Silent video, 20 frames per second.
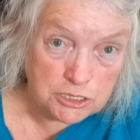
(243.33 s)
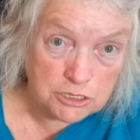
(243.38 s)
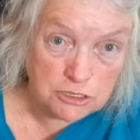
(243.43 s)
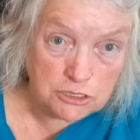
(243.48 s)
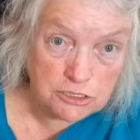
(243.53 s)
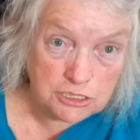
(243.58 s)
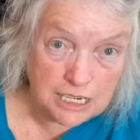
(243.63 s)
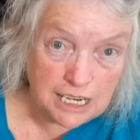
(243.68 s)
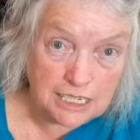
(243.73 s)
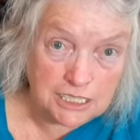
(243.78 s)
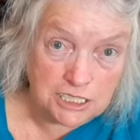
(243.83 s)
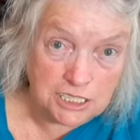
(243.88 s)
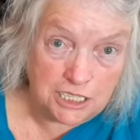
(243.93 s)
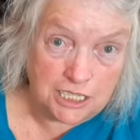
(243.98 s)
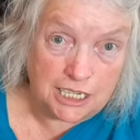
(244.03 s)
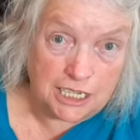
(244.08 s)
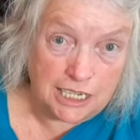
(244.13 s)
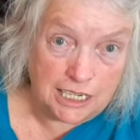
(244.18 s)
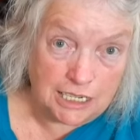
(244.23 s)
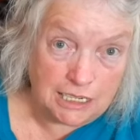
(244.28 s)
does
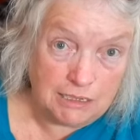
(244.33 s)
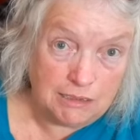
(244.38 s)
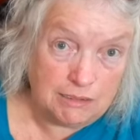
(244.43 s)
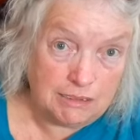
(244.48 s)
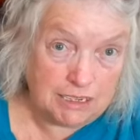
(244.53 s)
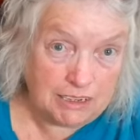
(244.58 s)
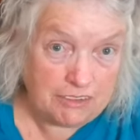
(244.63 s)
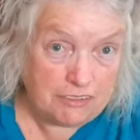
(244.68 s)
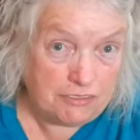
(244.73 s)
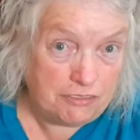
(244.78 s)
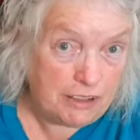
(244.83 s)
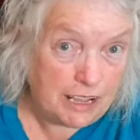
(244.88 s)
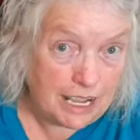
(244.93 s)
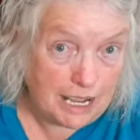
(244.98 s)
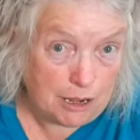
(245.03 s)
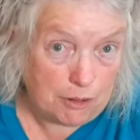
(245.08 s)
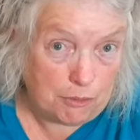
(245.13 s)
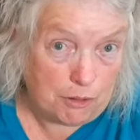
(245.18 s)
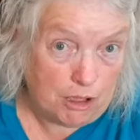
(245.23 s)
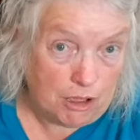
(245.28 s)
actually
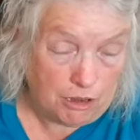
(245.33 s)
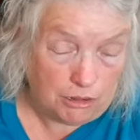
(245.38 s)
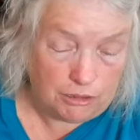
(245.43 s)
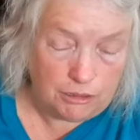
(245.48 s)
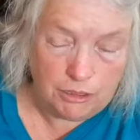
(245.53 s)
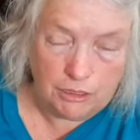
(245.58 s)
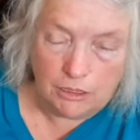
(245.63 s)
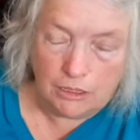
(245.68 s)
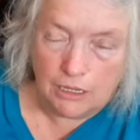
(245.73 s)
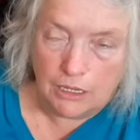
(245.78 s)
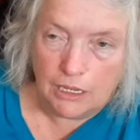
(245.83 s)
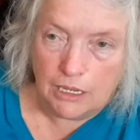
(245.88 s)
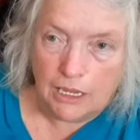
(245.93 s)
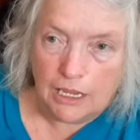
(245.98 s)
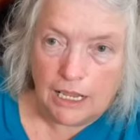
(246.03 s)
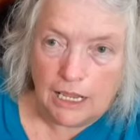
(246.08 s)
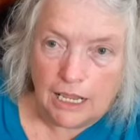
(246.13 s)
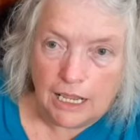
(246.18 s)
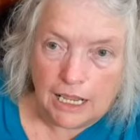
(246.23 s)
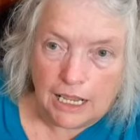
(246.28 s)
fire on,
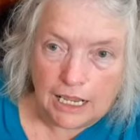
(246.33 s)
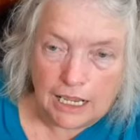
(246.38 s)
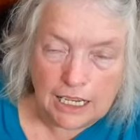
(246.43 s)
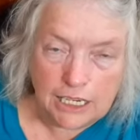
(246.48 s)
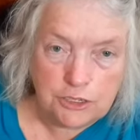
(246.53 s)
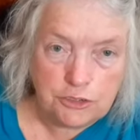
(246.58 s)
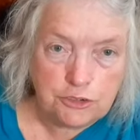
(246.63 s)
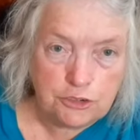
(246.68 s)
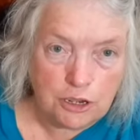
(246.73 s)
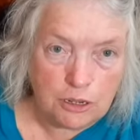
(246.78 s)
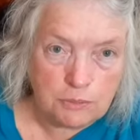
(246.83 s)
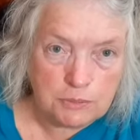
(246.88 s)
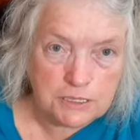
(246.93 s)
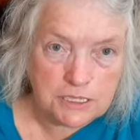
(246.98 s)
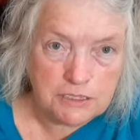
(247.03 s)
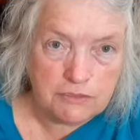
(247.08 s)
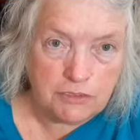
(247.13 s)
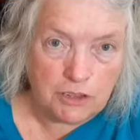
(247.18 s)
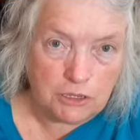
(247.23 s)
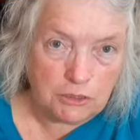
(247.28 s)
it
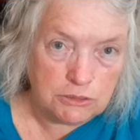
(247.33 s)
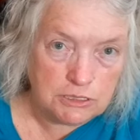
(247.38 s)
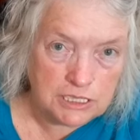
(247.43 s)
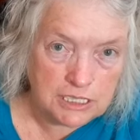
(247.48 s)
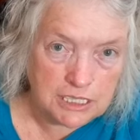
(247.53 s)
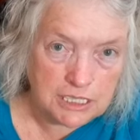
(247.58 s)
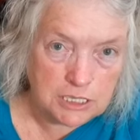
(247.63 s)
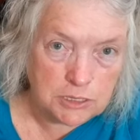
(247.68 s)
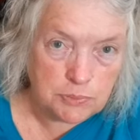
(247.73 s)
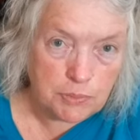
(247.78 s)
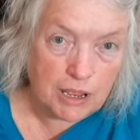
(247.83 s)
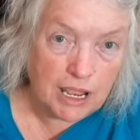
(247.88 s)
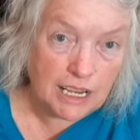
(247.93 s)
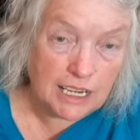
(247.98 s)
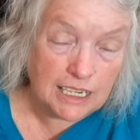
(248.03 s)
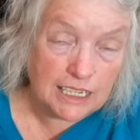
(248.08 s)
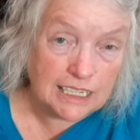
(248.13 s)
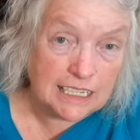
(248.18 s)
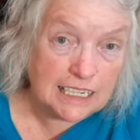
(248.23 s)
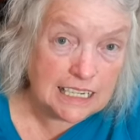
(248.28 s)
drops the voltage
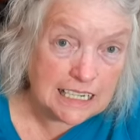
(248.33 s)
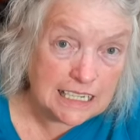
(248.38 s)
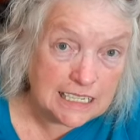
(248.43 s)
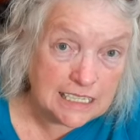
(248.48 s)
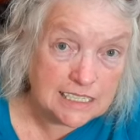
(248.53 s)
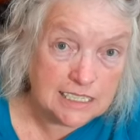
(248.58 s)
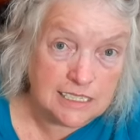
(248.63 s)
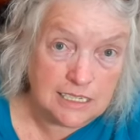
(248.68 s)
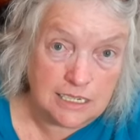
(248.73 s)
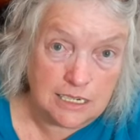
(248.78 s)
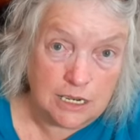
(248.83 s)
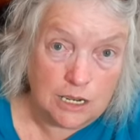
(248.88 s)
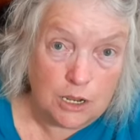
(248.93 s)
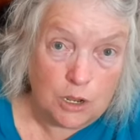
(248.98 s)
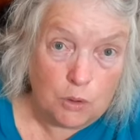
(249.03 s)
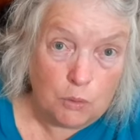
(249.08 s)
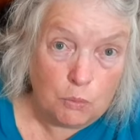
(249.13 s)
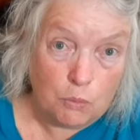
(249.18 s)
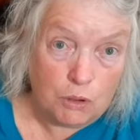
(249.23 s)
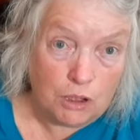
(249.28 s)
by at least
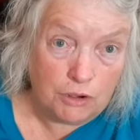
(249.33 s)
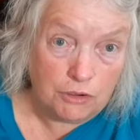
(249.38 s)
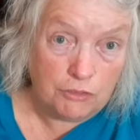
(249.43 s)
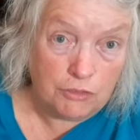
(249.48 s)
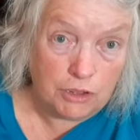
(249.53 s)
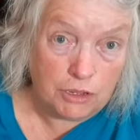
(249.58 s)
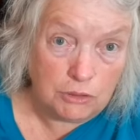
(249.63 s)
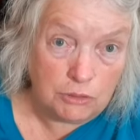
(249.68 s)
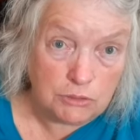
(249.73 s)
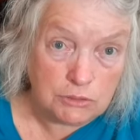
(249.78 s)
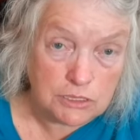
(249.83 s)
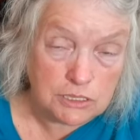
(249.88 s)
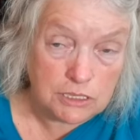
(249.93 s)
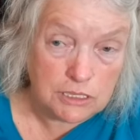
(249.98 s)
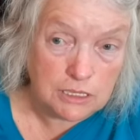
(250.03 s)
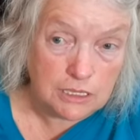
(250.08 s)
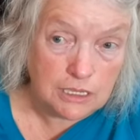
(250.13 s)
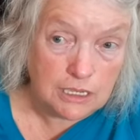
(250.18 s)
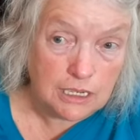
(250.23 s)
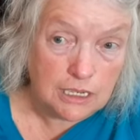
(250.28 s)
one volt.
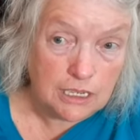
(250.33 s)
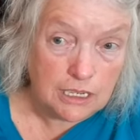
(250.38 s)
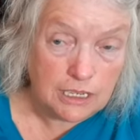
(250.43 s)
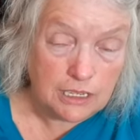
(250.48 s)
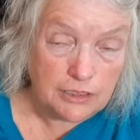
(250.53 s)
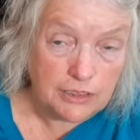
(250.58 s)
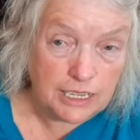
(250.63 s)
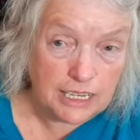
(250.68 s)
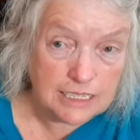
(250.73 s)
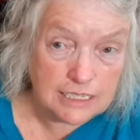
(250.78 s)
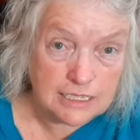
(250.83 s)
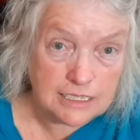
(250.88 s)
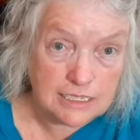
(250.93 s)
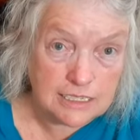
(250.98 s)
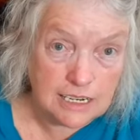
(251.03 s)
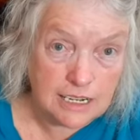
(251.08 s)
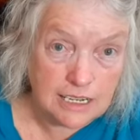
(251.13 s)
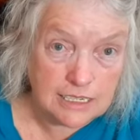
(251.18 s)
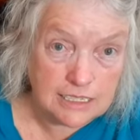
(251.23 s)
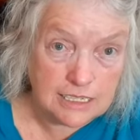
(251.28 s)
There's it
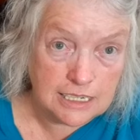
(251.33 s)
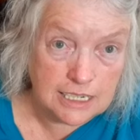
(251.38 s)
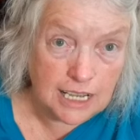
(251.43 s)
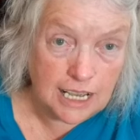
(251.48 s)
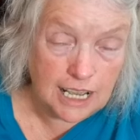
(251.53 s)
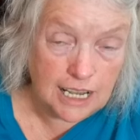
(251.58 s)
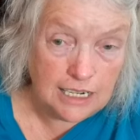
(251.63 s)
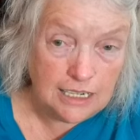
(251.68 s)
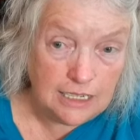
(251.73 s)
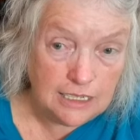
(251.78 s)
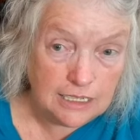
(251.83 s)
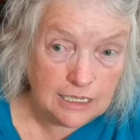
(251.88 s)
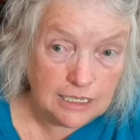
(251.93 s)
starting again.